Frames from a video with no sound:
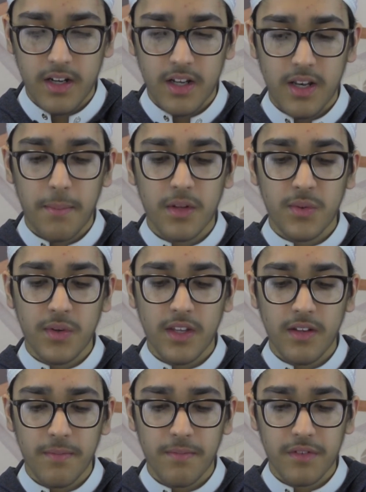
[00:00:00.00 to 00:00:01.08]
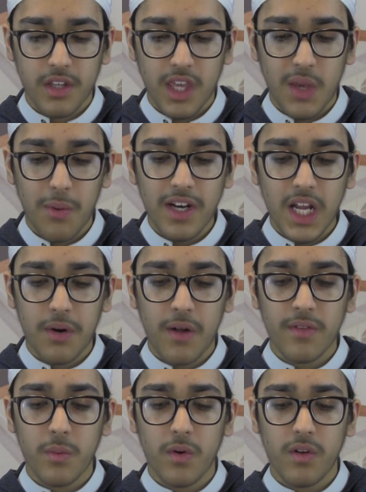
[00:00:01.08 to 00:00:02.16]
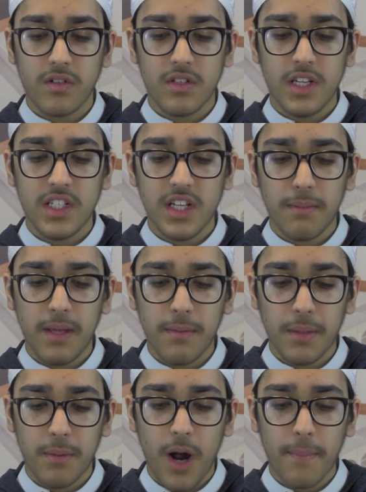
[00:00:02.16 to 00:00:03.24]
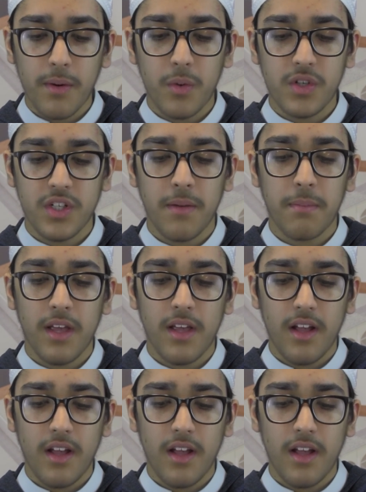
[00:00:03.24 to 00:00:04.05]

Number three, he went around the world teaching people proper worship